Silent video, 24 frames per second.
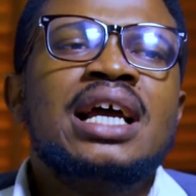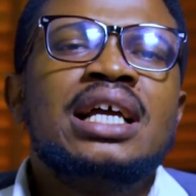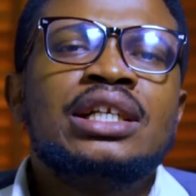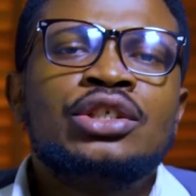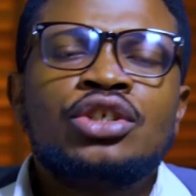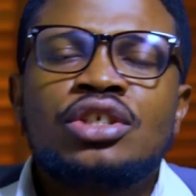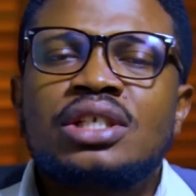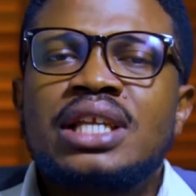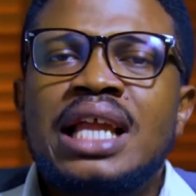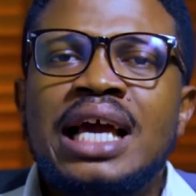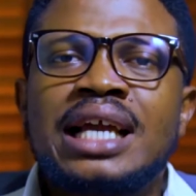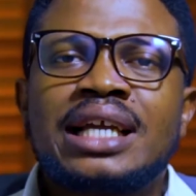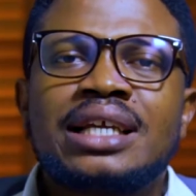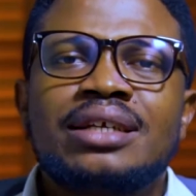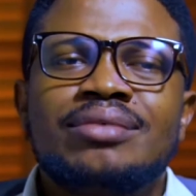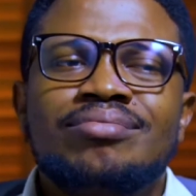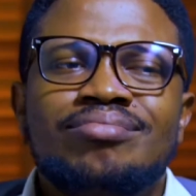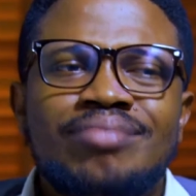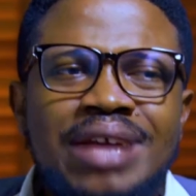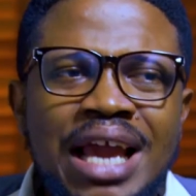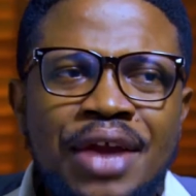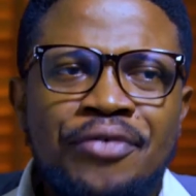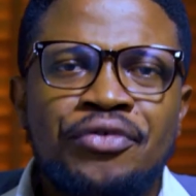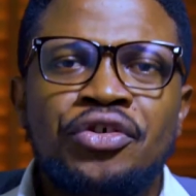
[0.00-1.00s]
just like
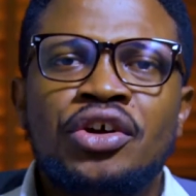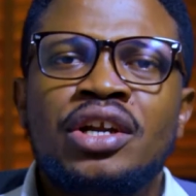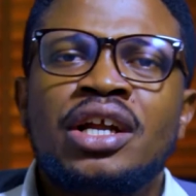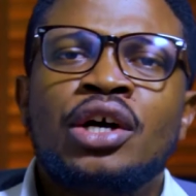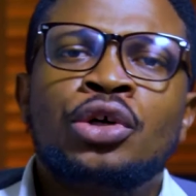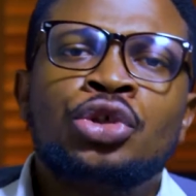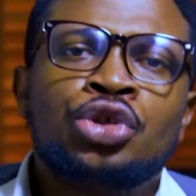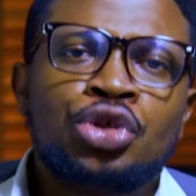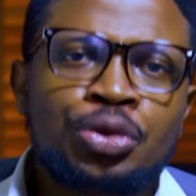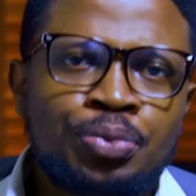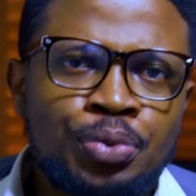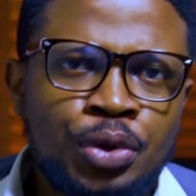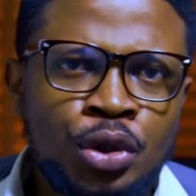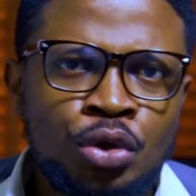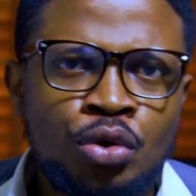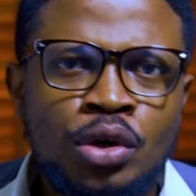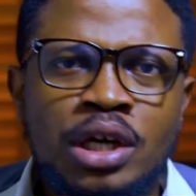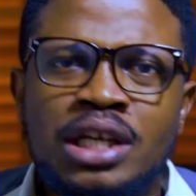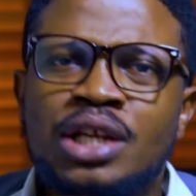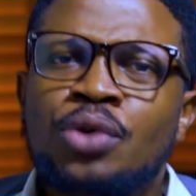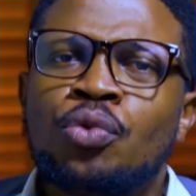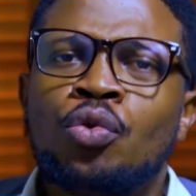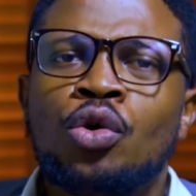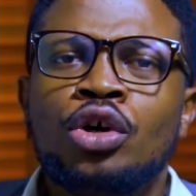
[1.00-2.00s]
every other entrepreneur,
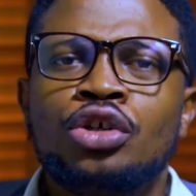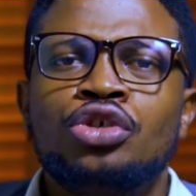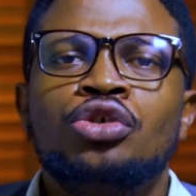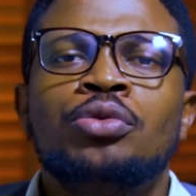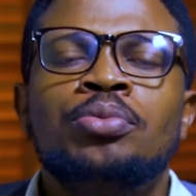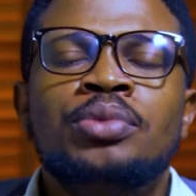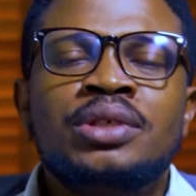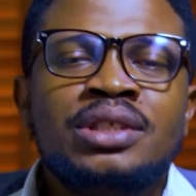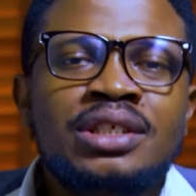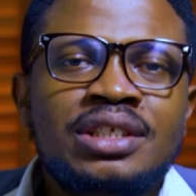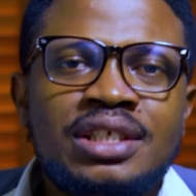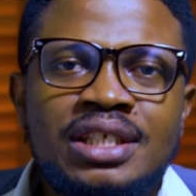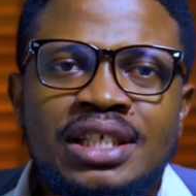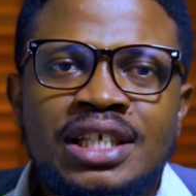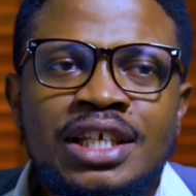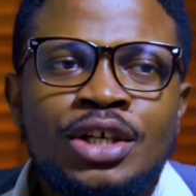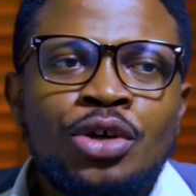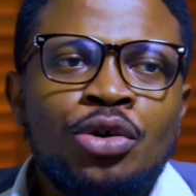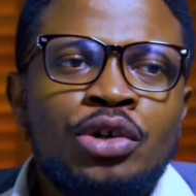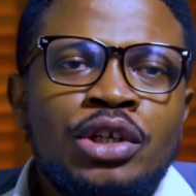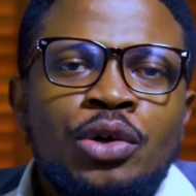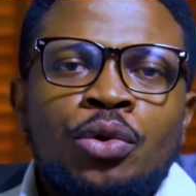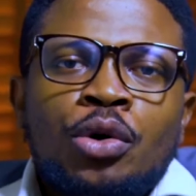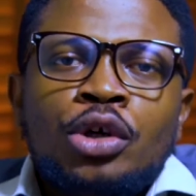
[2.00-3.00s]
they want to be the
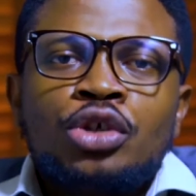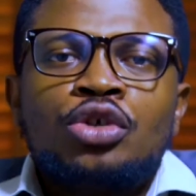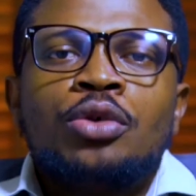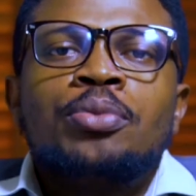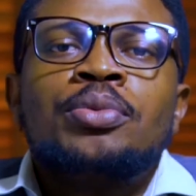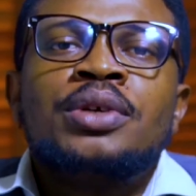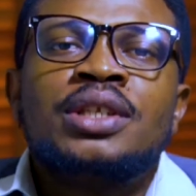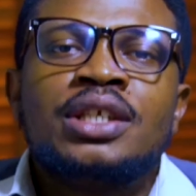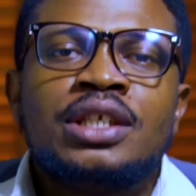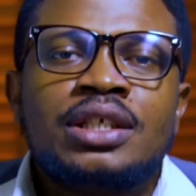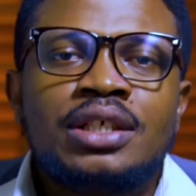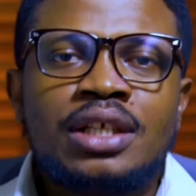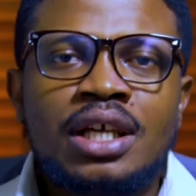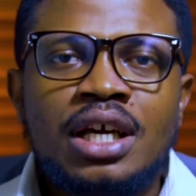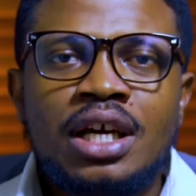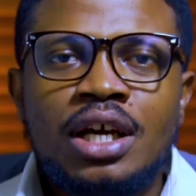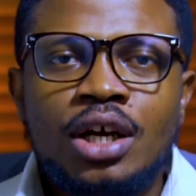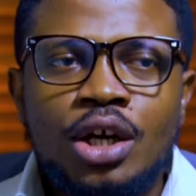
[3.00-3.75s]
CEO, they want to be the